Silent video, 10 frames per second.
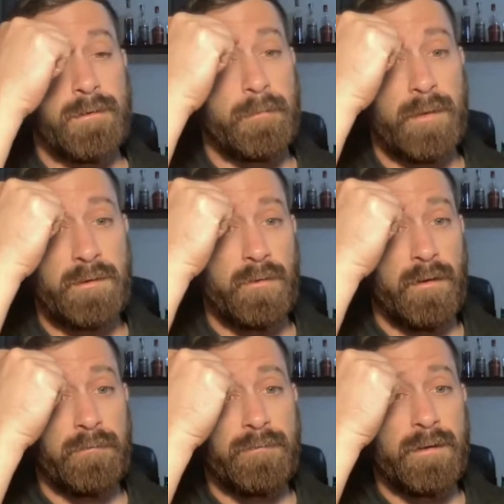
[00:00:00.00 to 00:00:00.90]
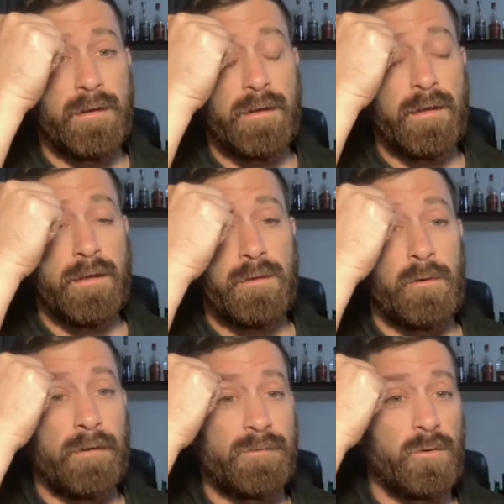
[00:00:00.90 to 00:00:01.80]
I mean, you have
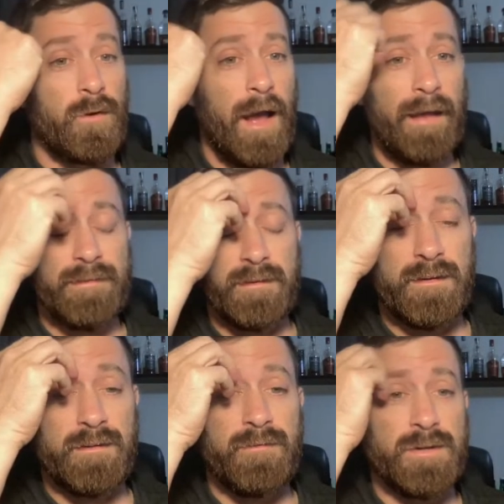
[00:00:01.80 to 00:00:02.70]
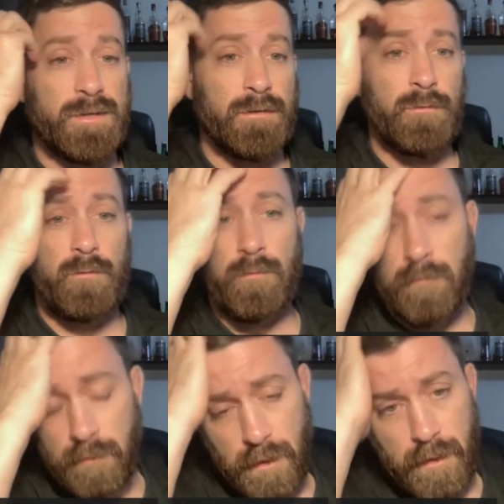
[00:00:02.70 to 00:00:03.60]
2 guys division who,